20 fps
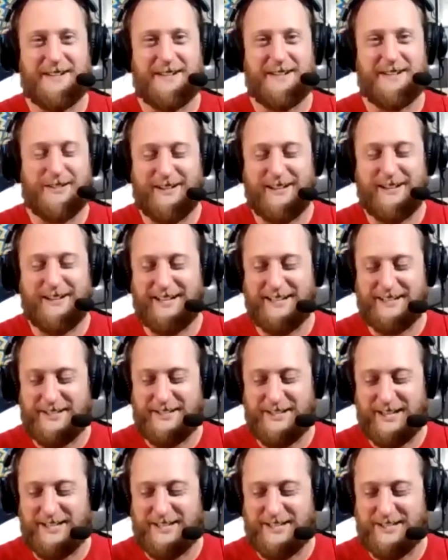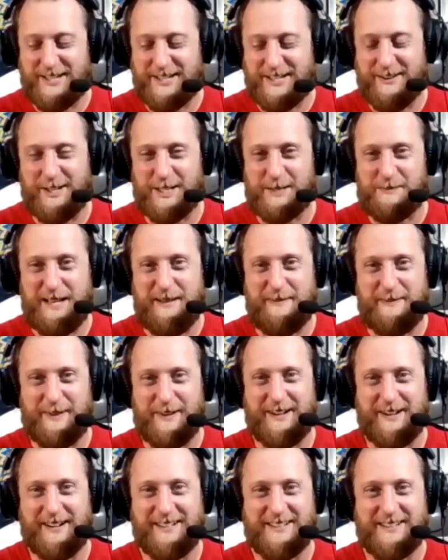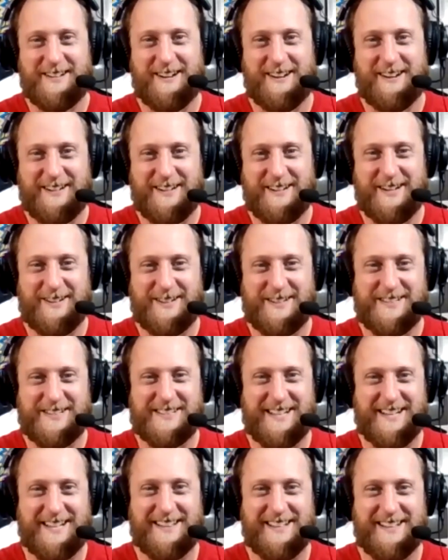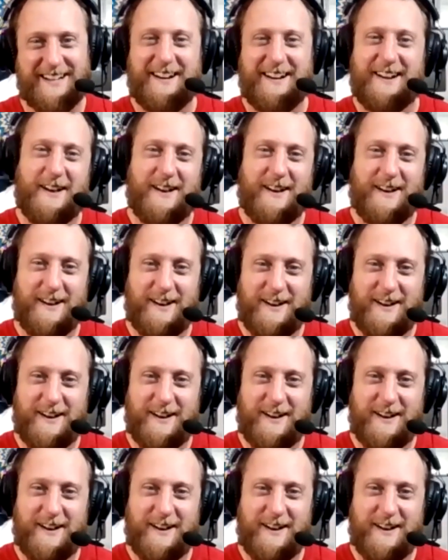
make sure I, I, change it, or else people are going to start noticing that,